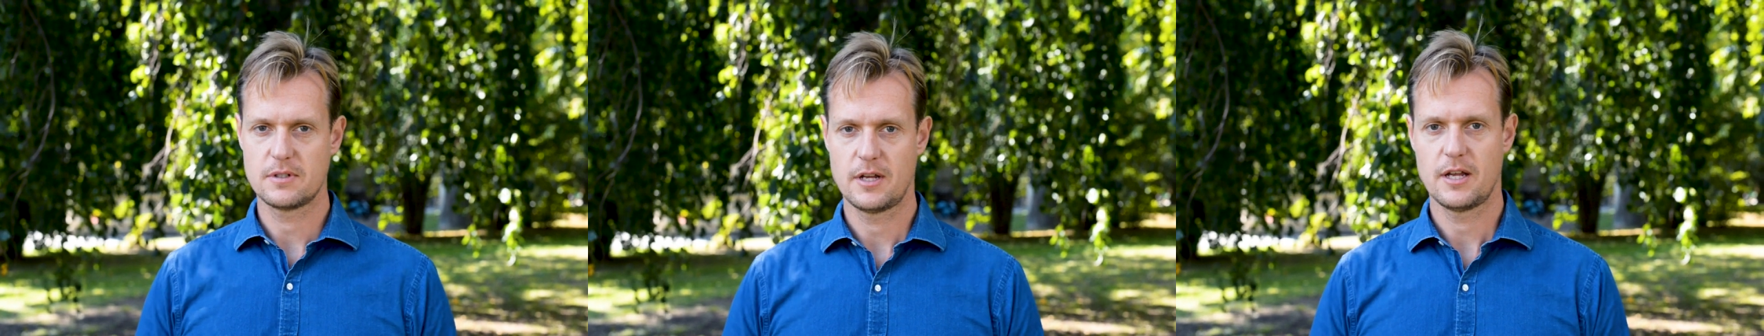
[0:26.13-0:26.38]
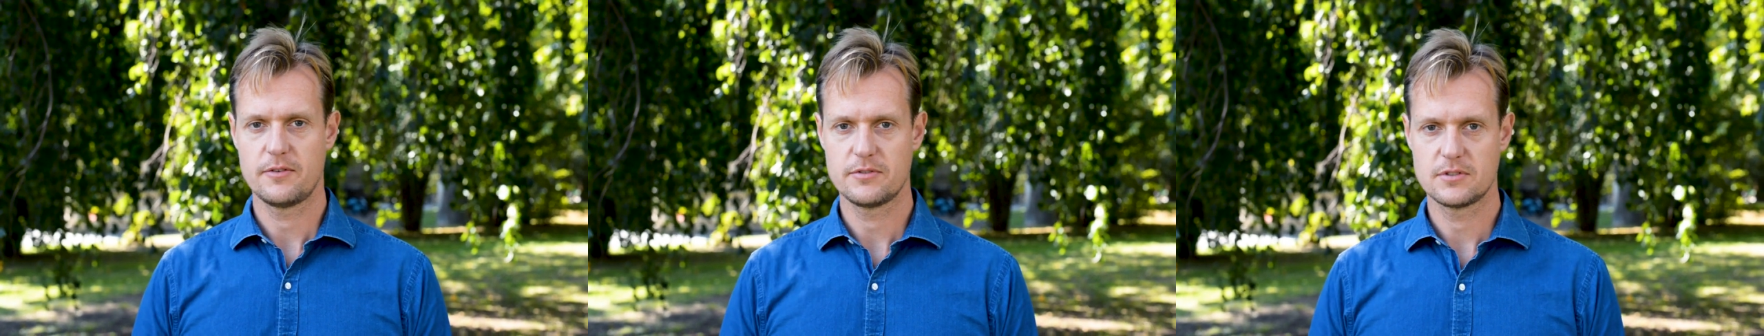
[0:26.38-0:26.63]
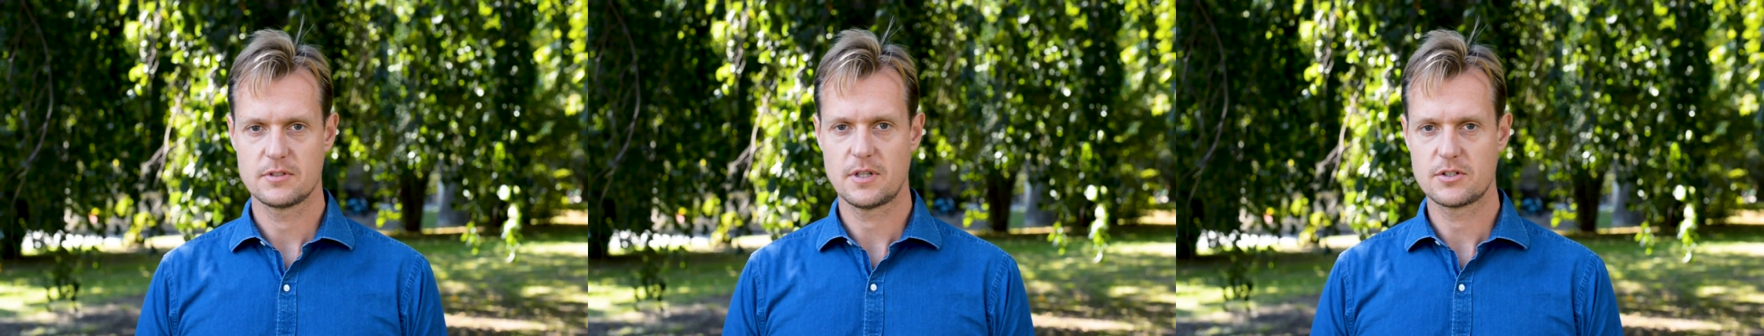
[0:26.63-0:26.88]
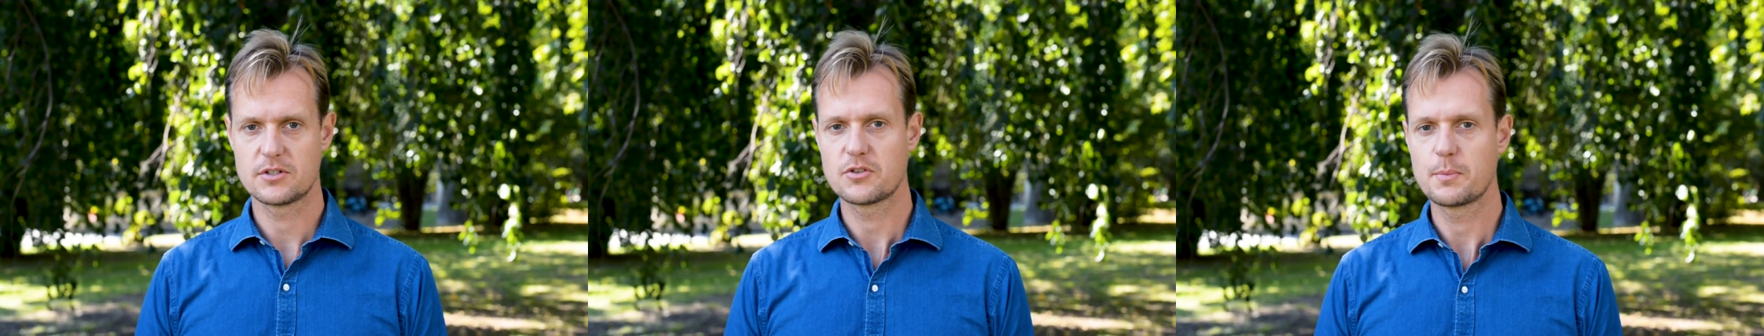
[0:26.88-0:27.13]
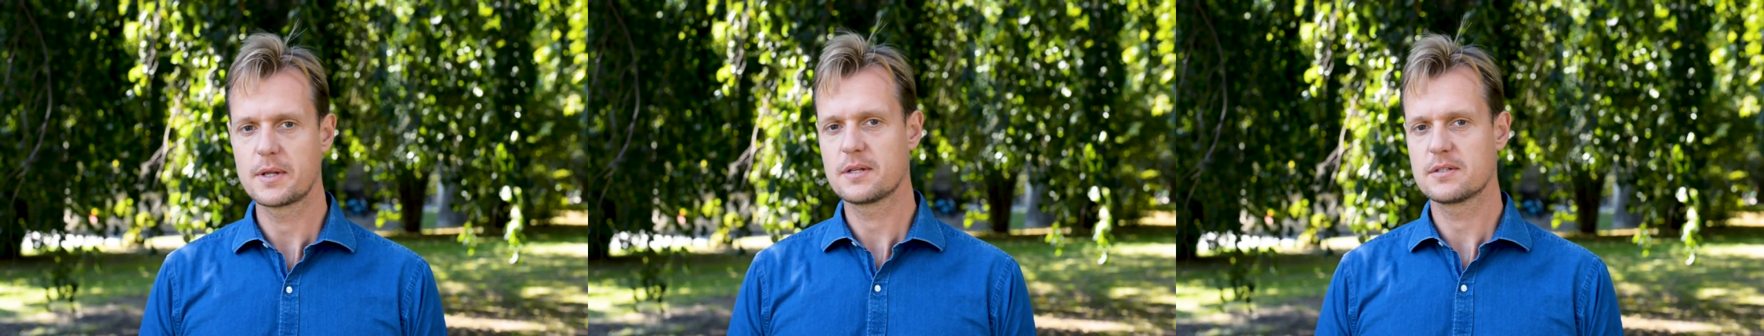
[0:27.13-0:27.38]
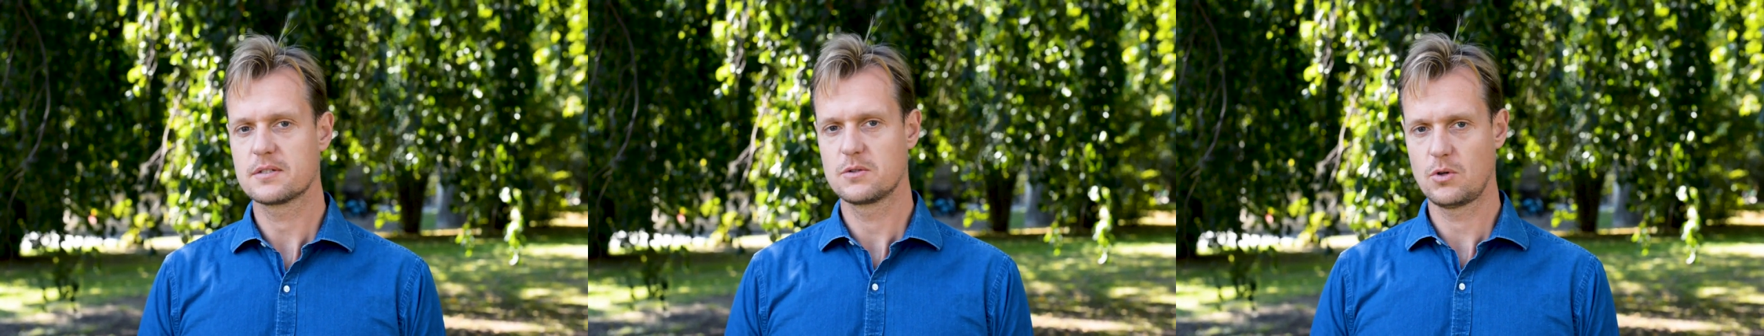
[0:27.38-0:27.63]
They have such a
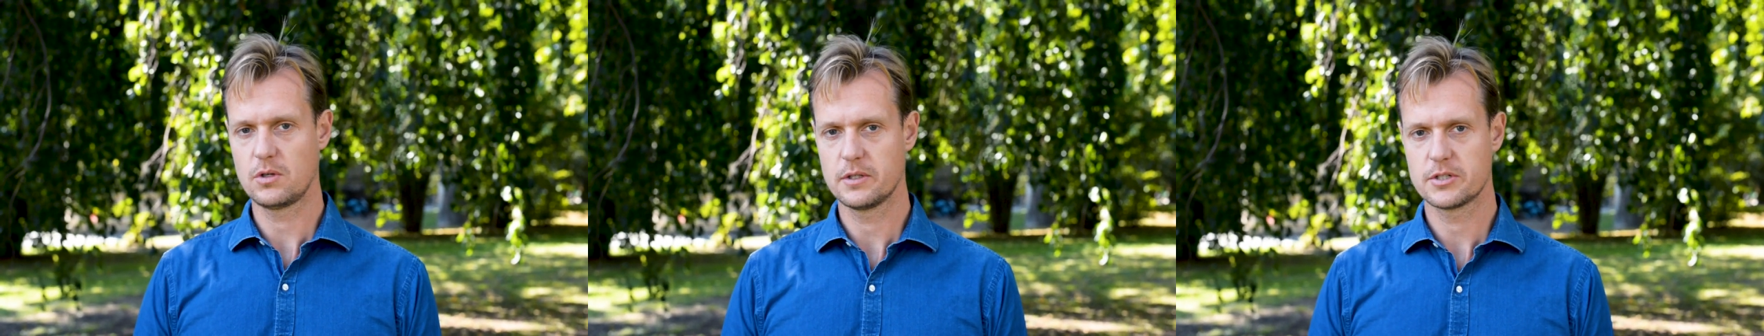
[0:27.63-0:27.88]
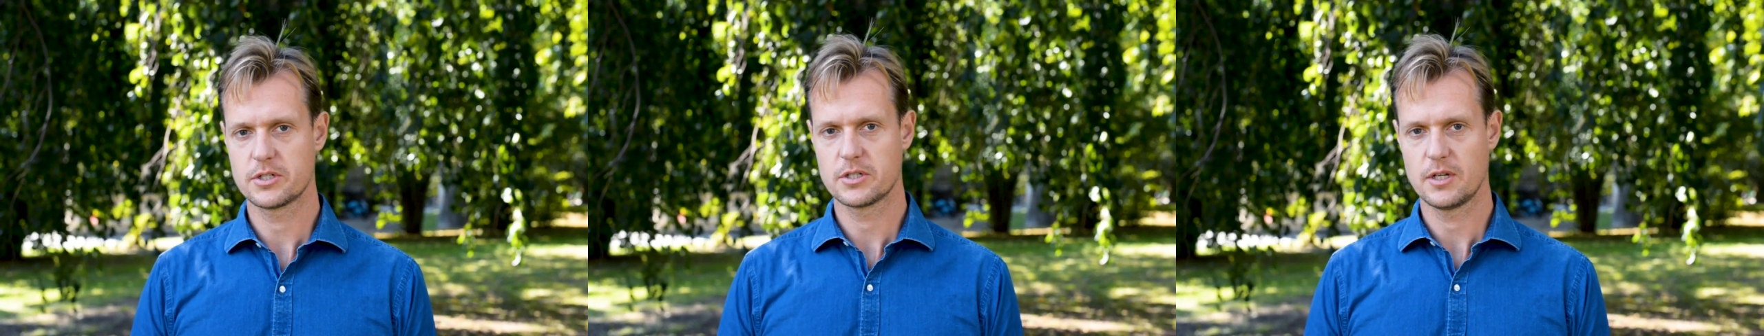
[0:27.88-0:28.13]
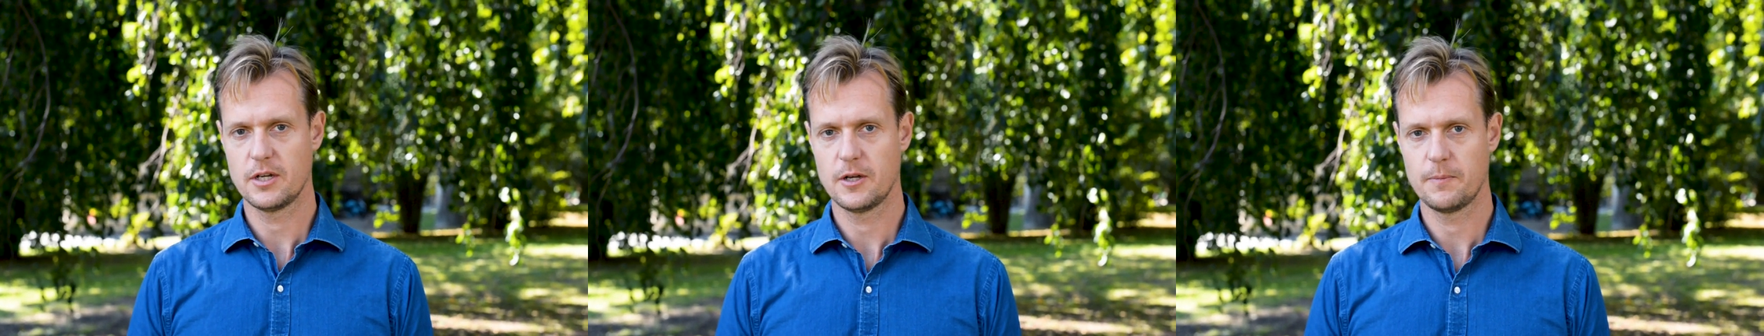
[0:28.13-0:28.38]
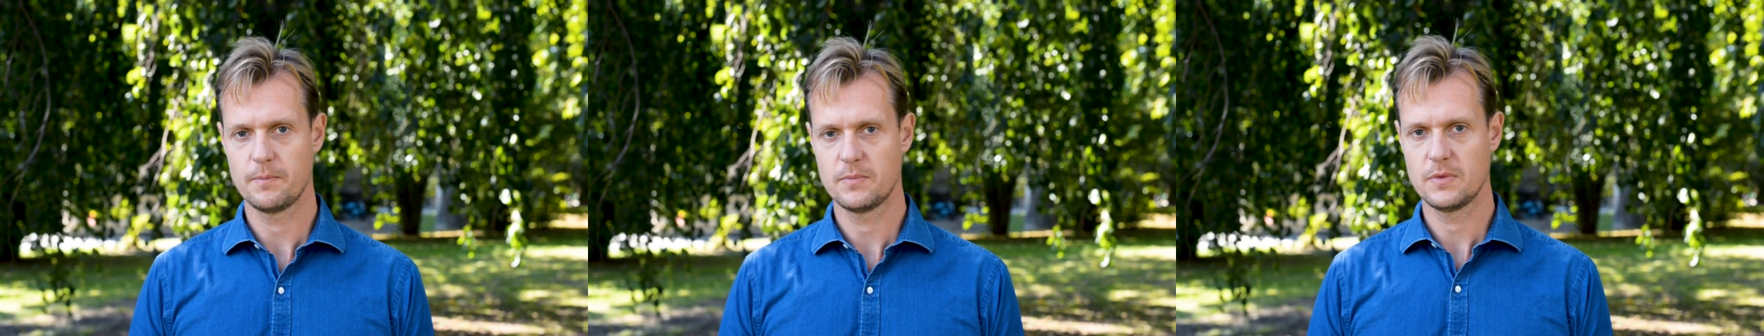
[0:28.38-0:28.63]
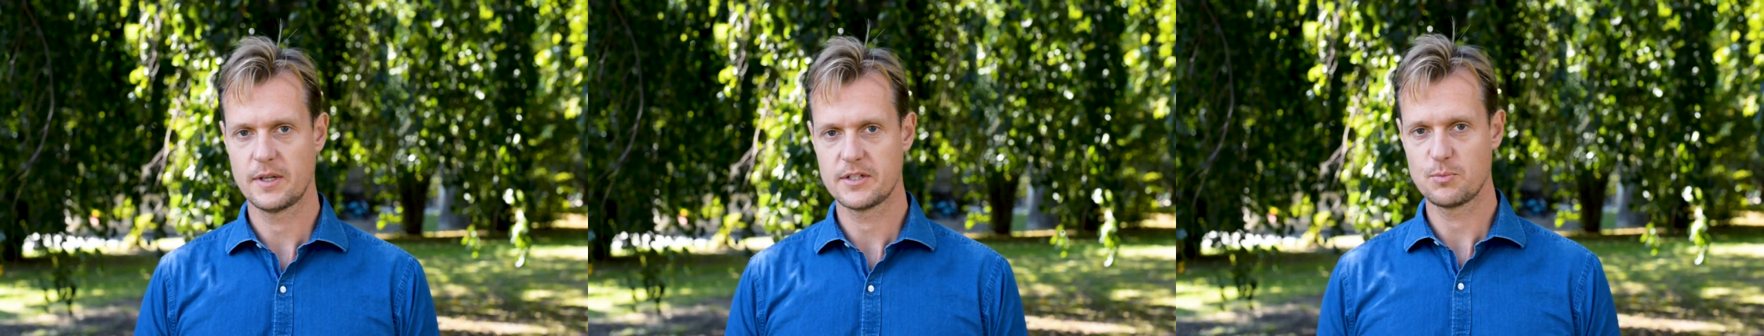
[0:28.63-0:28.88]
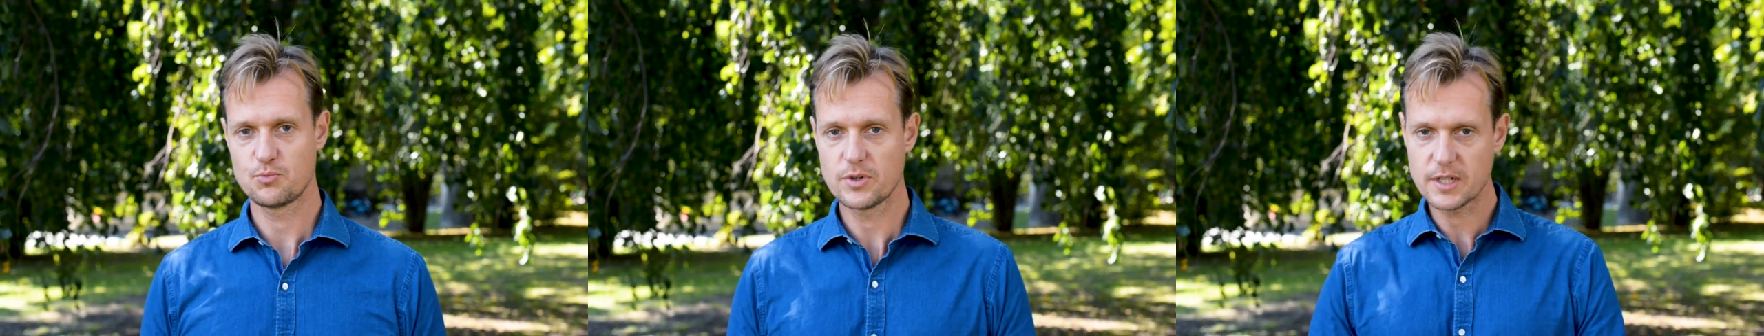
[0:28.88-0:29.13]
tremendous knowledge that
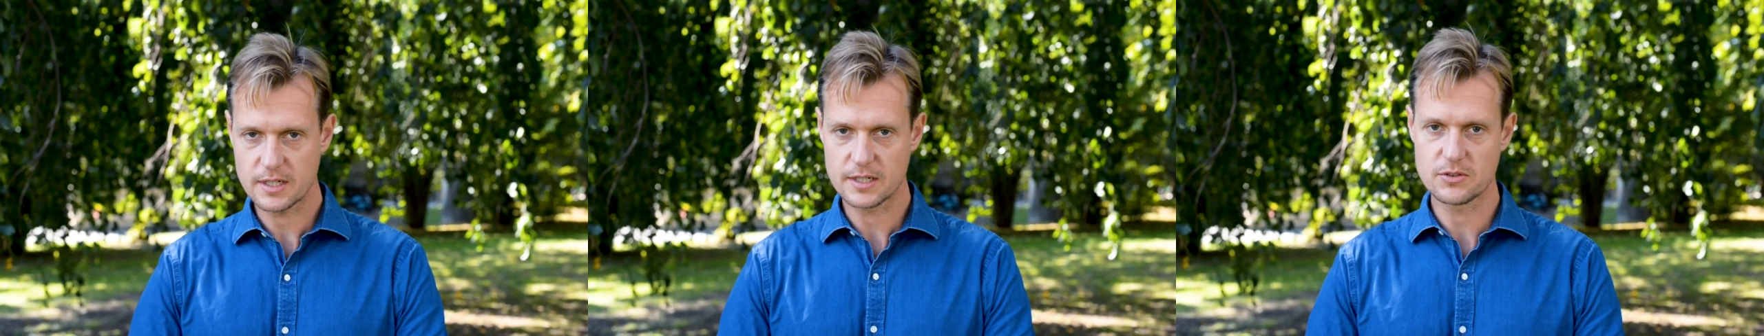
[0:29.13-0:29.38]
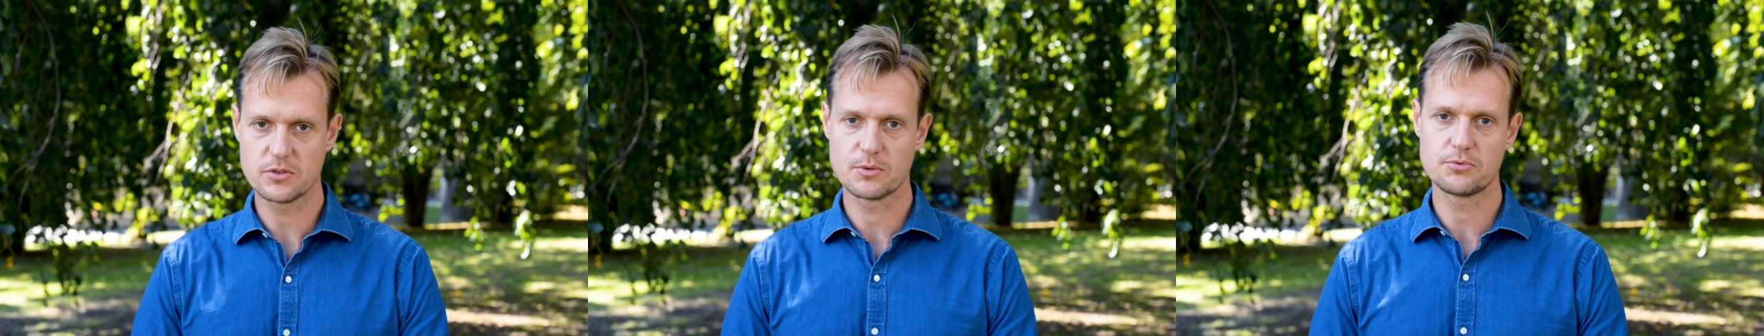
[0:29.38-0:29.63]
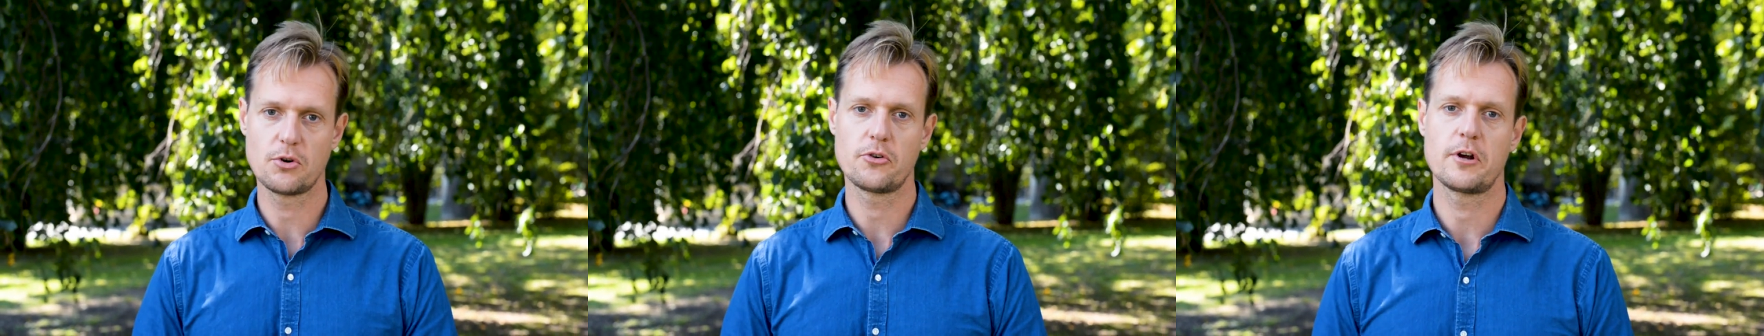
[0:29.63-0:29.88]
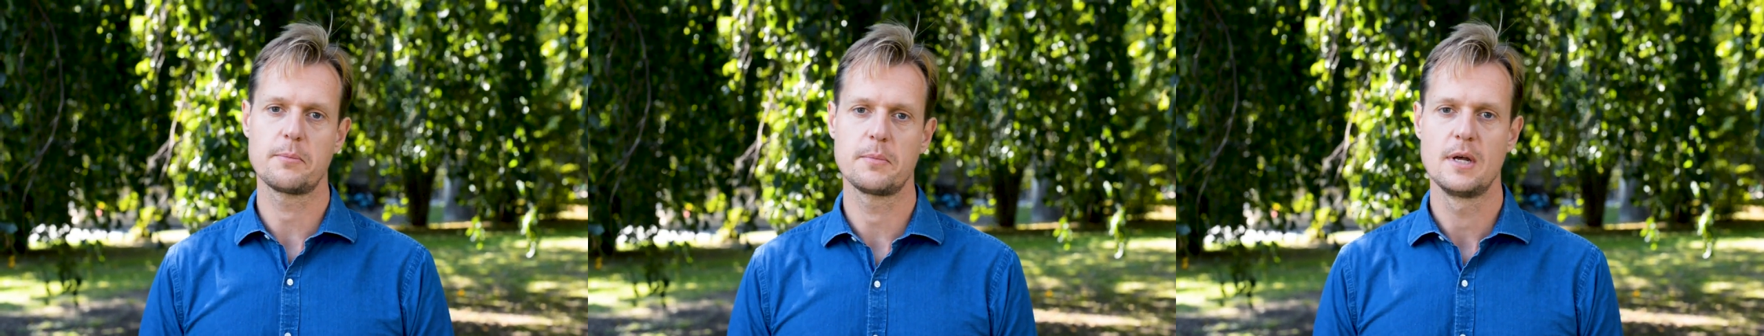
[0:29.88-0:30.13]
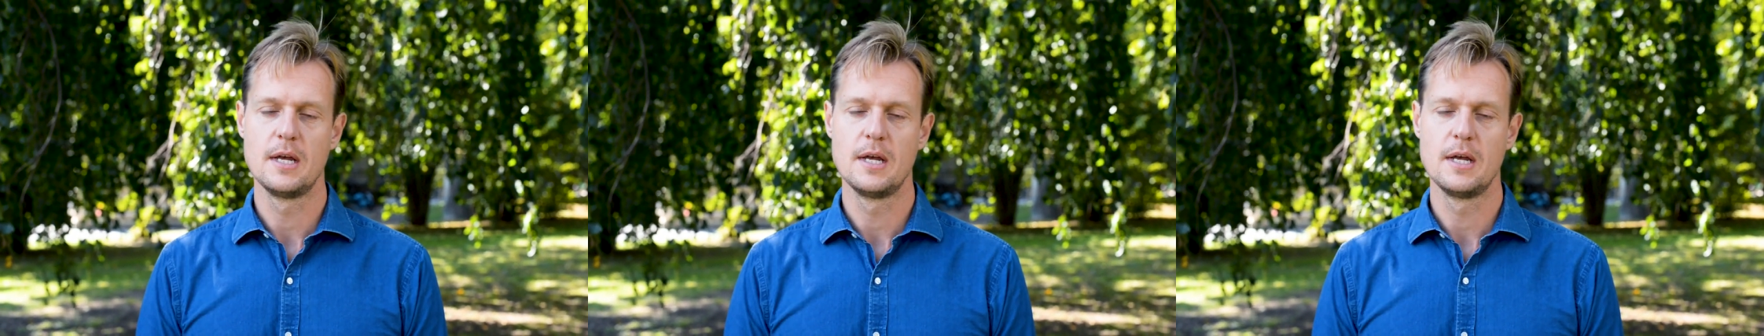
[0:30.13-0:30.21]
they bring into the program